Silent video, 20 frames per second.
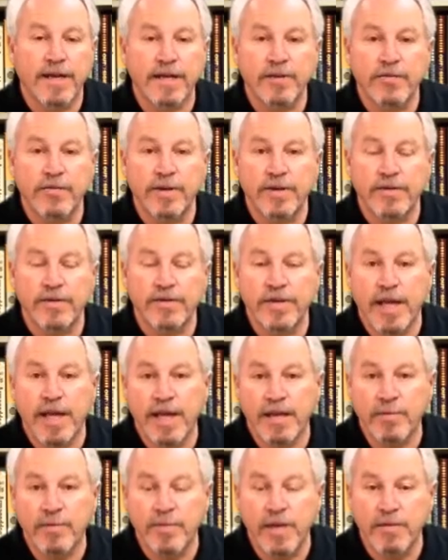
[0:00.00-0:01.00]
Can you
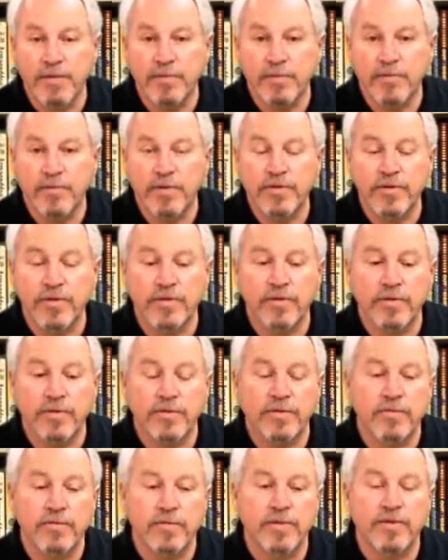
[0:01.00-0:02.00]
entertain people with
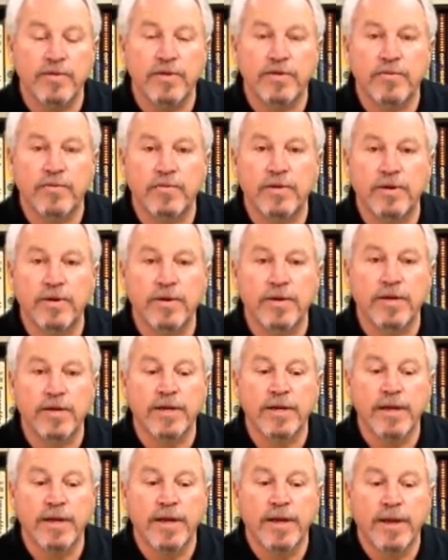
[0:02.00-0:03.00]
your work?
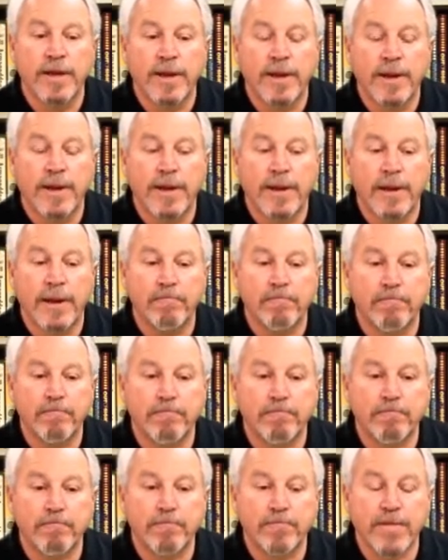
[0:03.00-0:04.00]

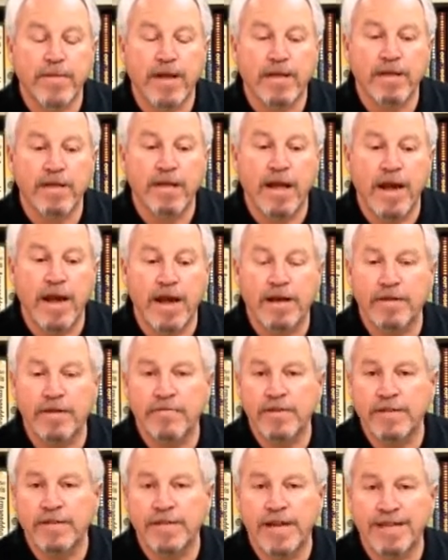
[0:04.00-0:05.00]
A lot
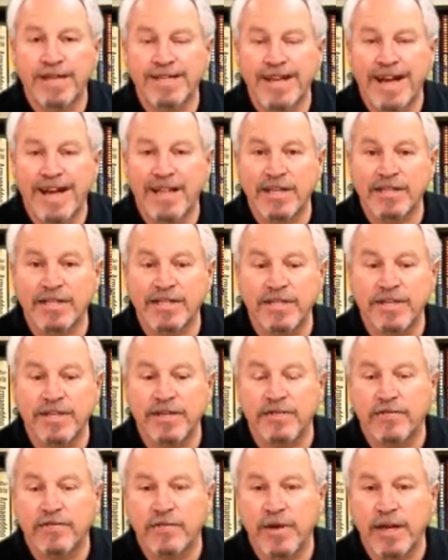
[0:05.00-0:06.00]
of the
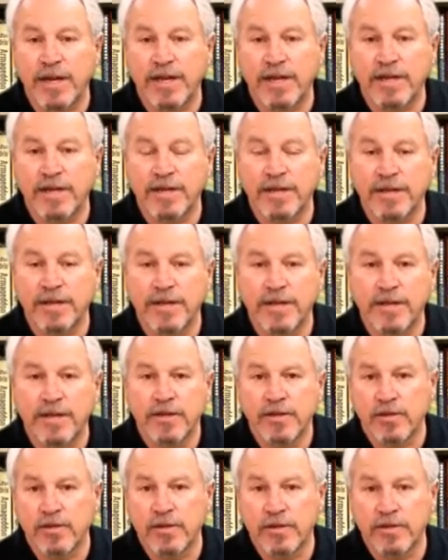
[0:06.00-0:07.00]
technology of writing
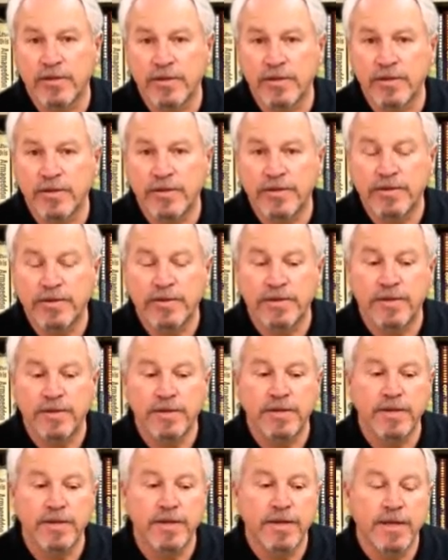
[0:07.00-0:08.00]
you'll learn.
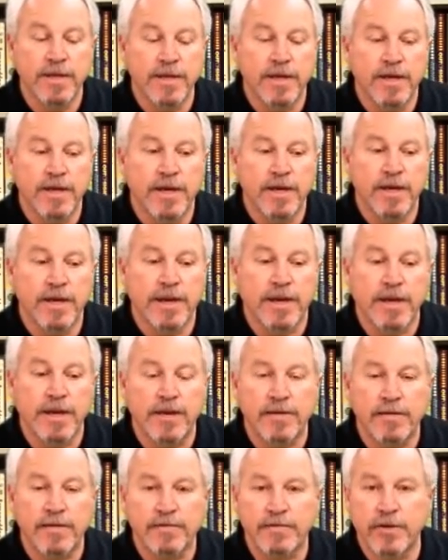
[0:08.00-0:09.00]

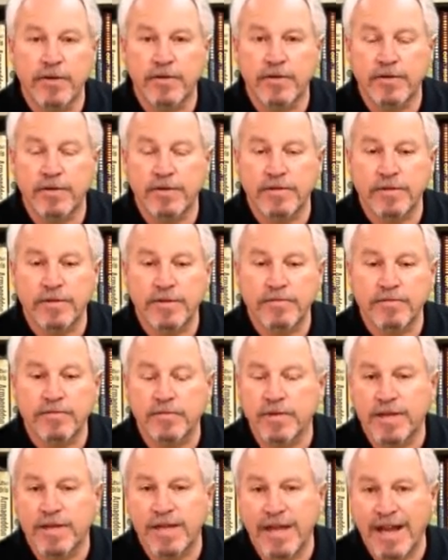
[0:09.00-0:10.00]
Go to
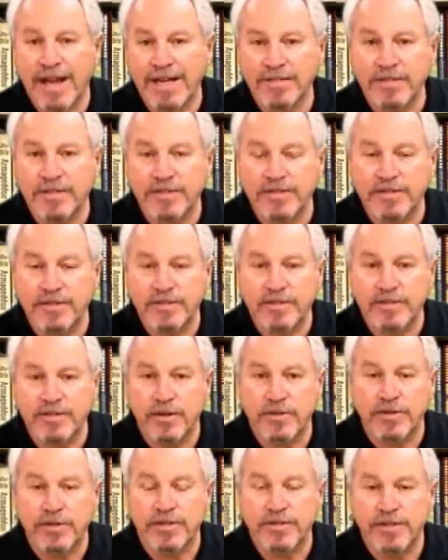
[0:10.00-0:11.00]
classes,
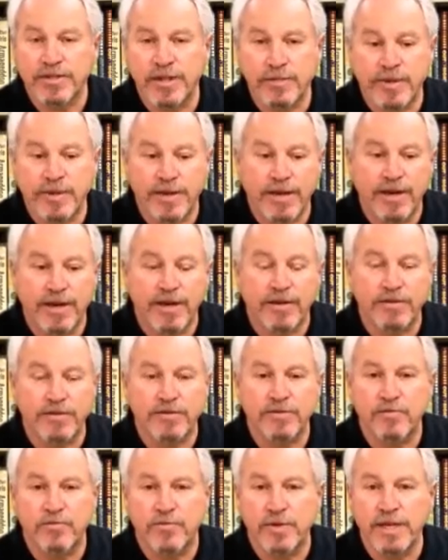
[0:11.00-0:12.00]
go to
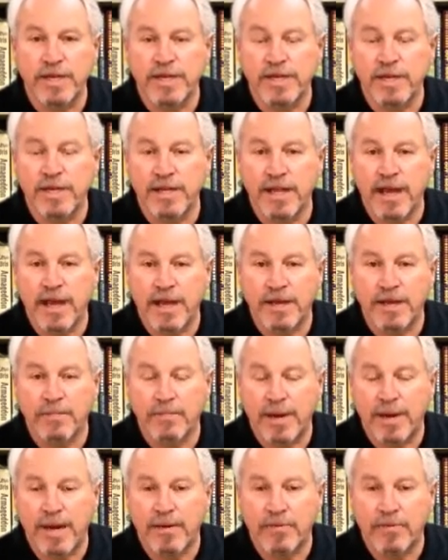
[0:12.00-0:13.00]
seminars, read a lot
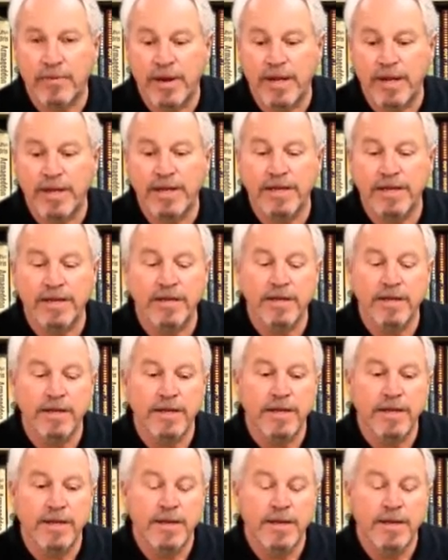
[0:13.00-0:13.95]
about writing.